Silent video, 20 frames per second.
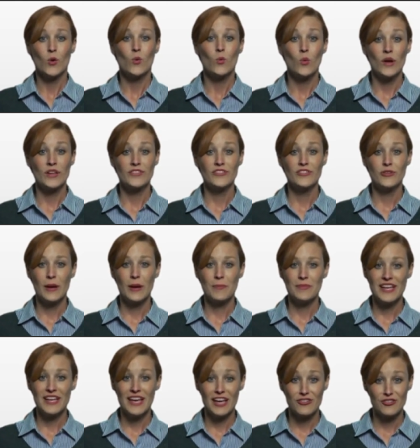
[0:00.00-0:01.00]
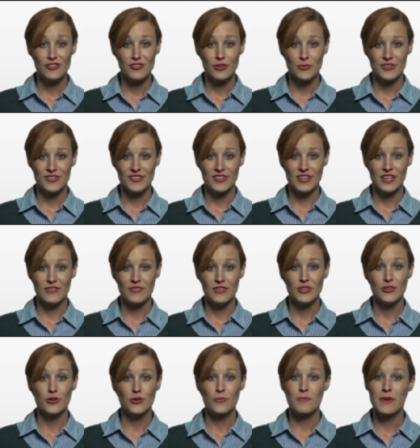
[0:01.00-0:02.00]
Once your applications are received,
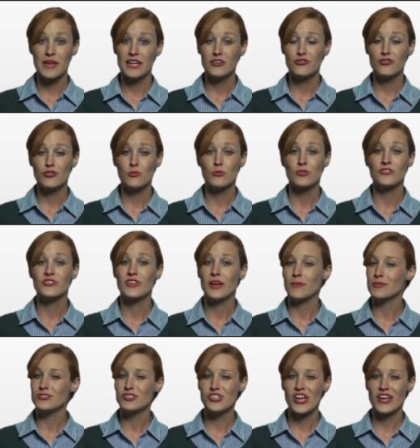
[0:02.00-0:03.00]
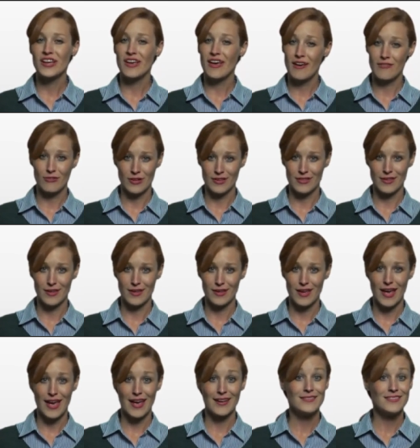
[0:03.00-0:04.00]
your manager will double-check everything
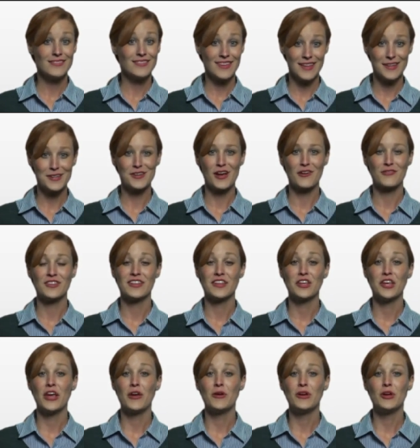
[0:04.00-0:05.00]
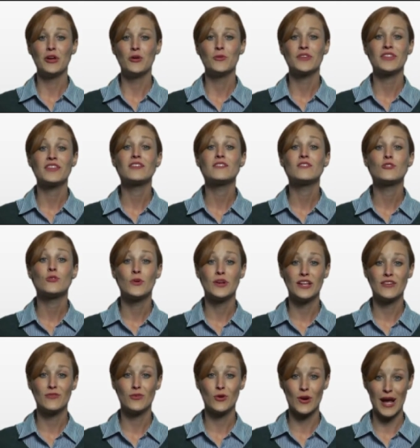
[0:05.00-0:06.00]
and send it off to the carrier within
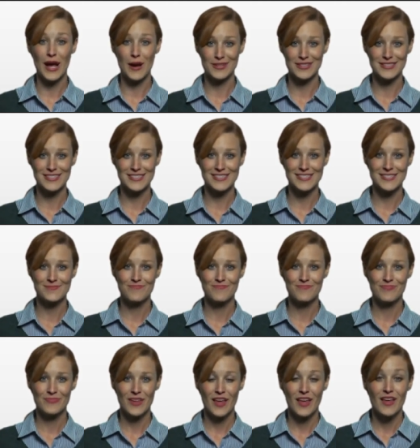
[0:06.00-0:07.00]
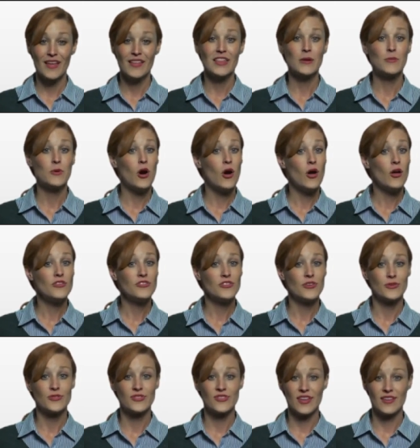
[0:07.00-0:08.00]
24 hours. They will
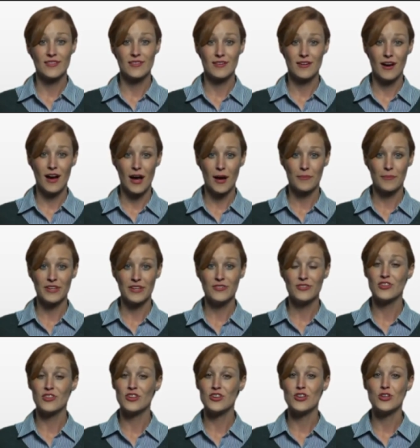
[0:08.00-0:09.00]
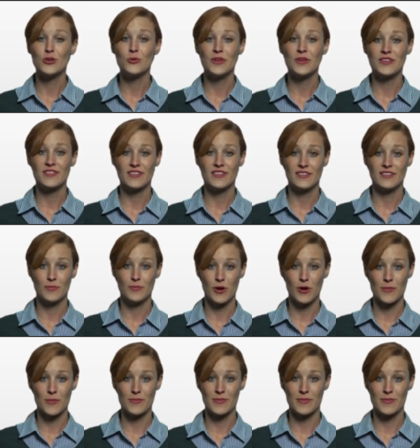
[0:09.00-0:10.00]
also send a copy to the new business
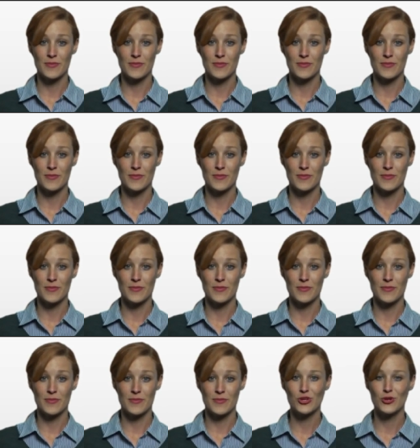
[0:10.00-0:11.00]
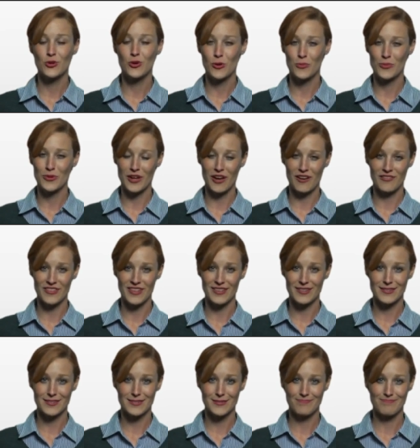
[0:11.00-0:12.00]
department at the SFG corporate
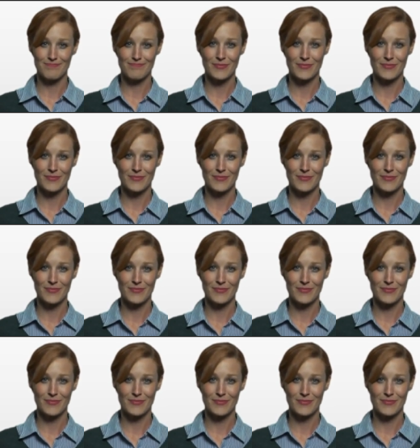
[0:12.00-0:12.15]
office.